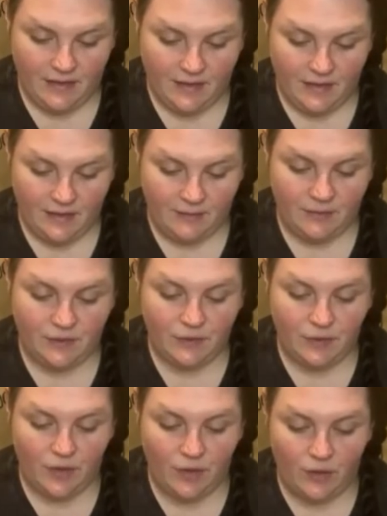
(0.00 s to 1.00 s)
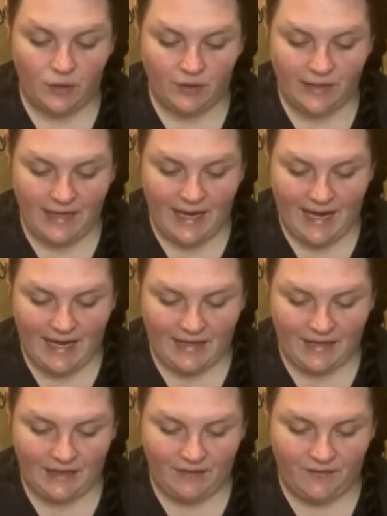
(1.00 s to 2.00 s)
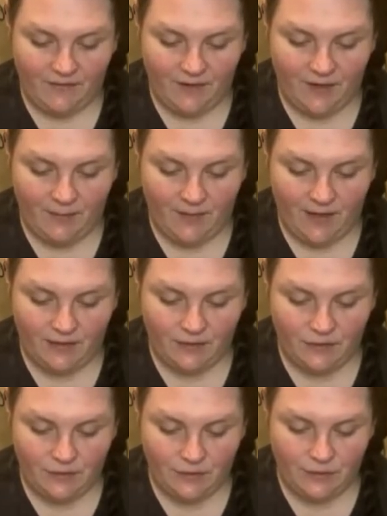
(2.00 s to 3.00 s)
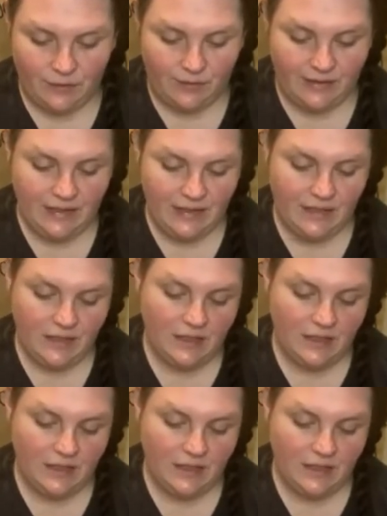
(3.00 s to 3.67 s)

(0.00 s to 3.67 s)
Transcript: I'm slowly adding the farmhouse to it.